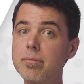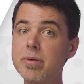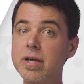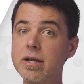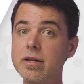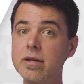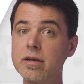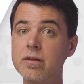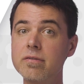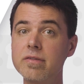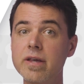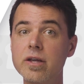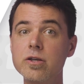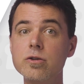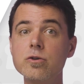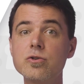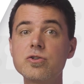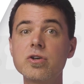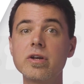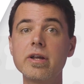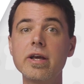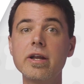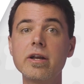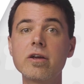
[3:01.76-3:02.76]
opinion that you
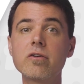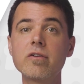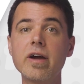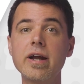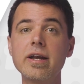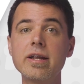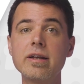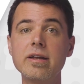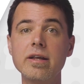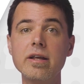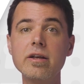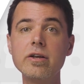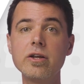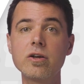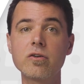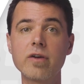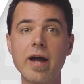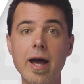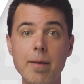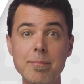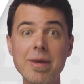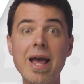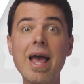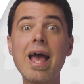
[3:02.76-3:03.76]
should integrate it into your
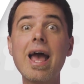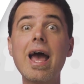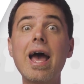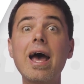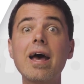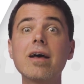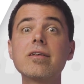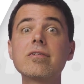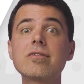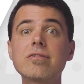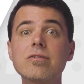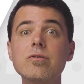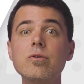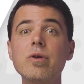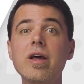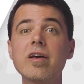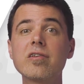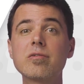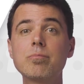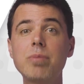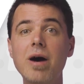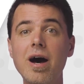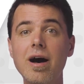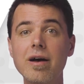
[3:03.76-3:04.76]
app as soon
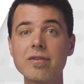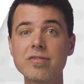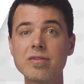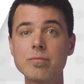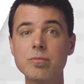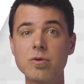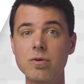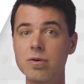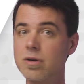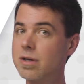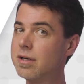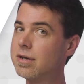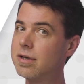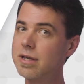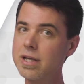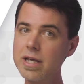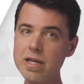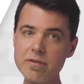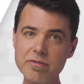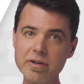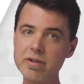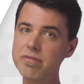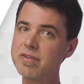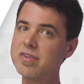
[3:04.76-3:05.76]
as possible,
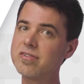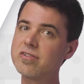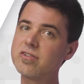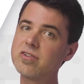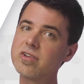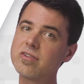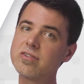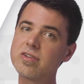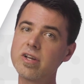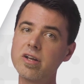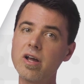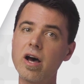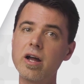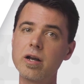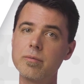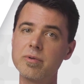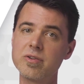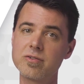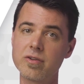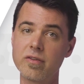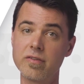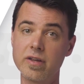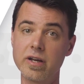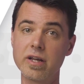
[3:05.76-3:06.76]
even if it's just
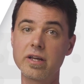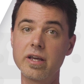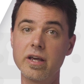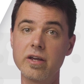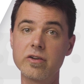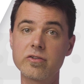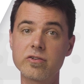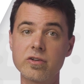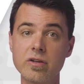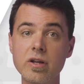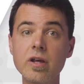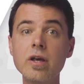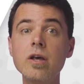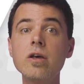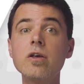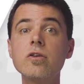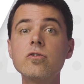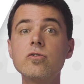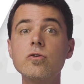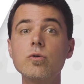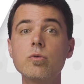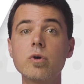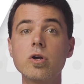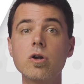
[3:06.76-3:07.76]
anonymous authentication,
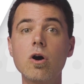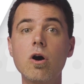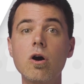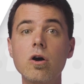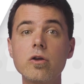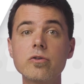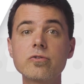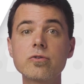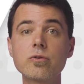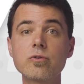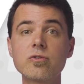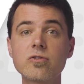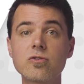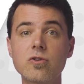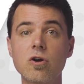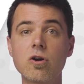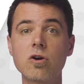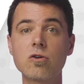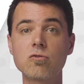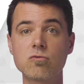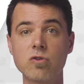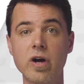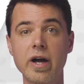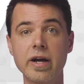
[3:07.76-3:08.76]
so you can also
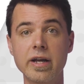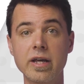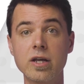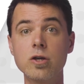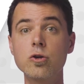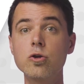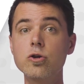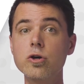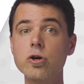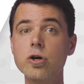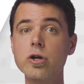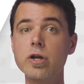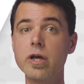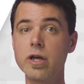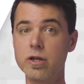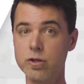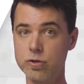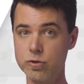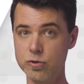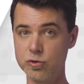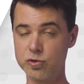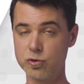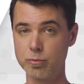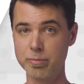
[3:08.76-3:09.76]
start writing good
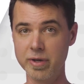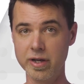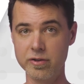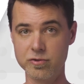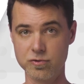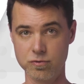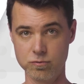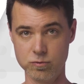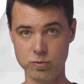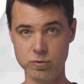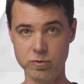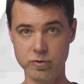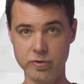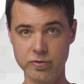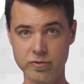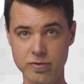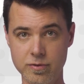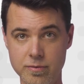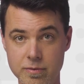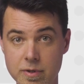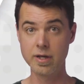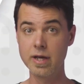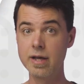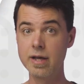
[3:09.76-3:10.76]
user-based rules.